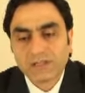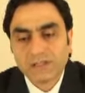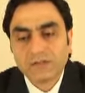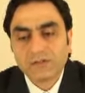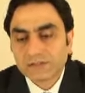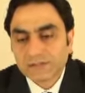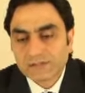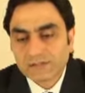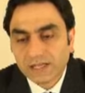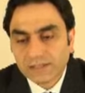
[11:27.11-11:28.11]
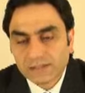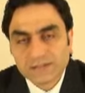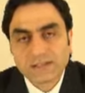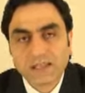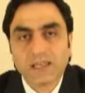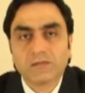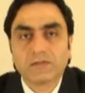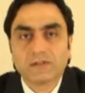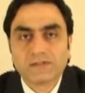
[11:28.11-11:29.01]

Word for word: he noticed that his camel